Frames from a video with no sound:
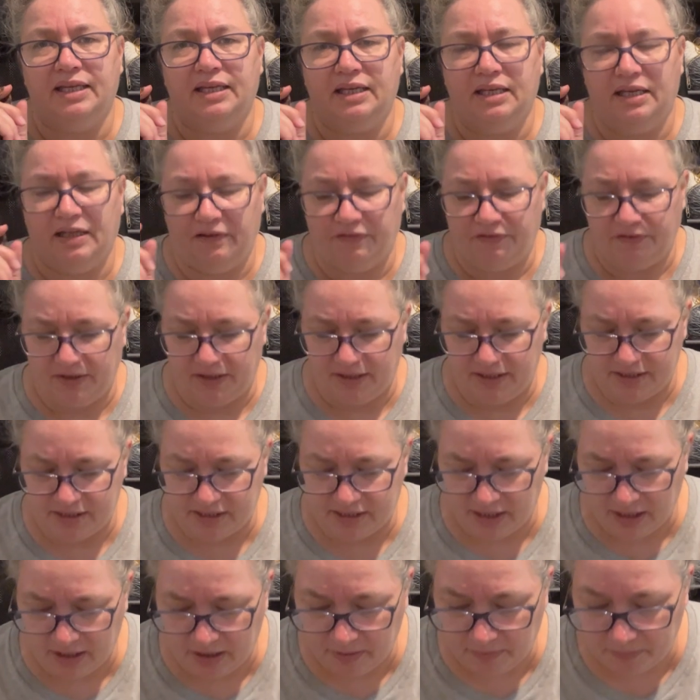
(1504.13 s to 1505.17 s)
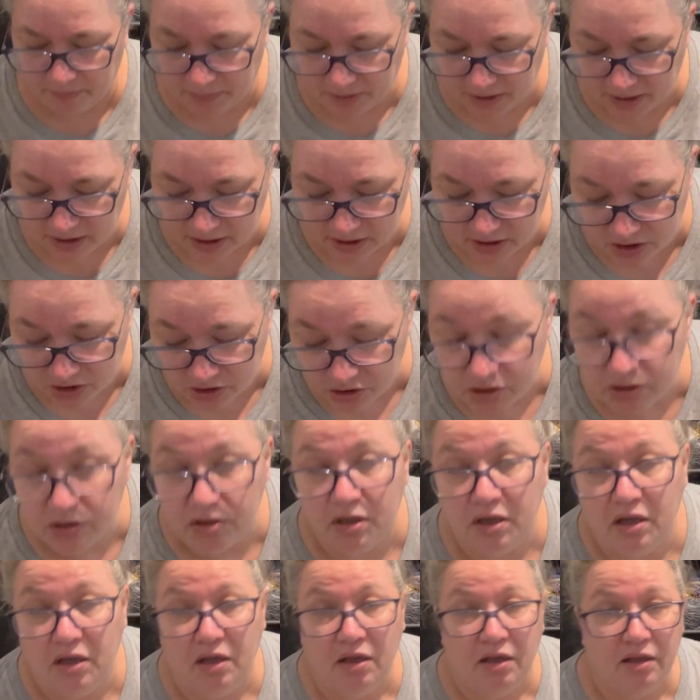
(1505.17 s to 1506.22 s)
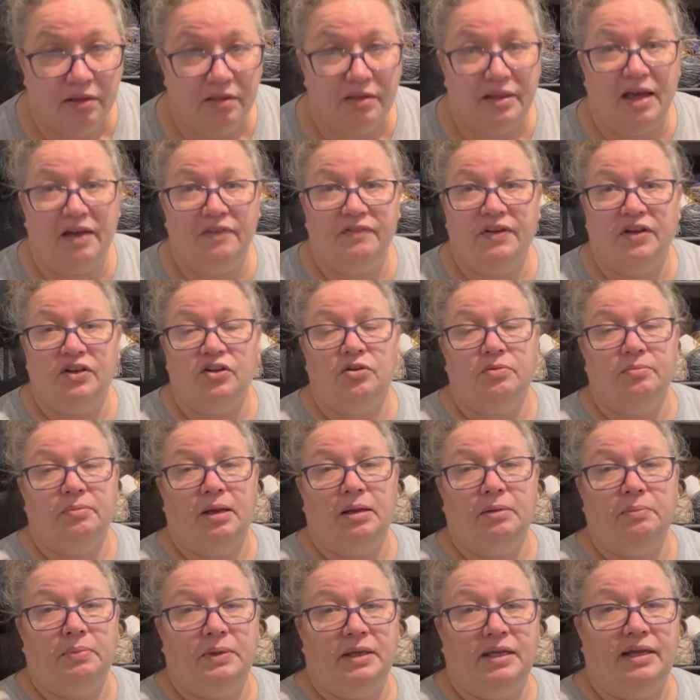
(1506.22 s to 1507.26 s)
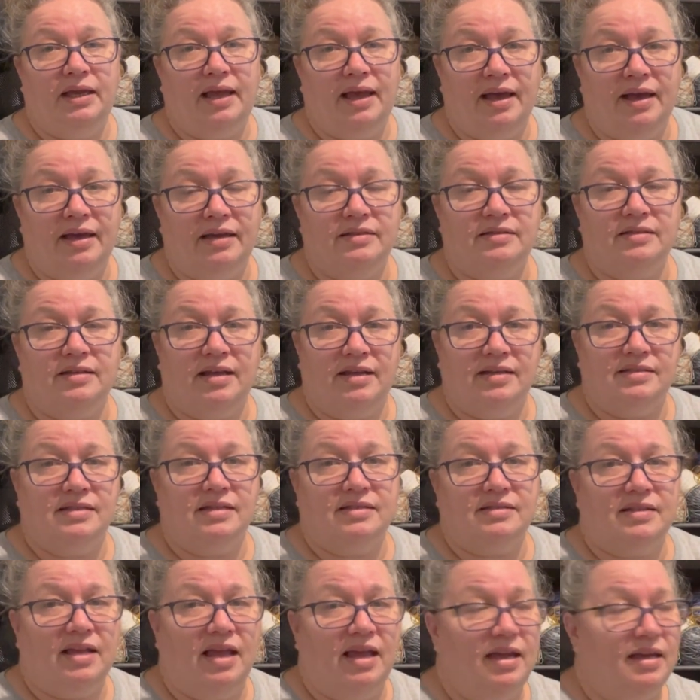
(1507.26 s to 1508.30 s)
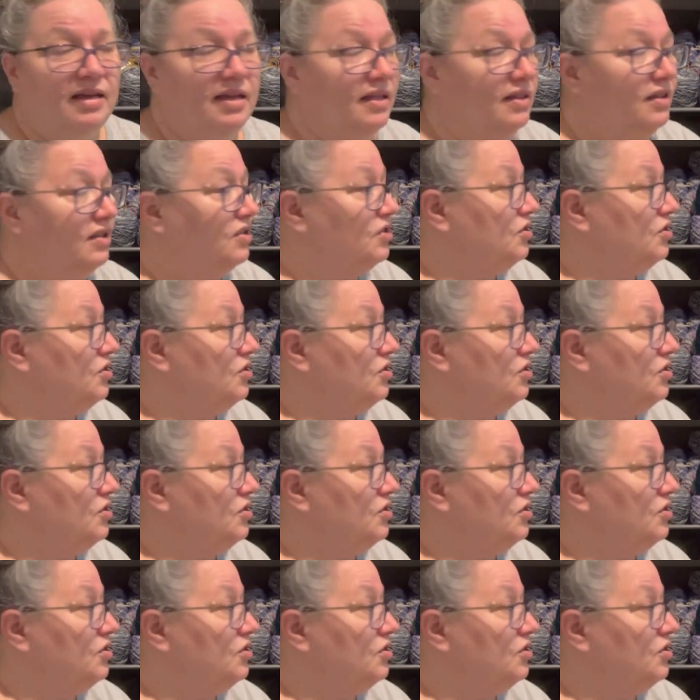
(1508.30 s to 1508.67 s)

it if it is, because that vendor may be at SSK again this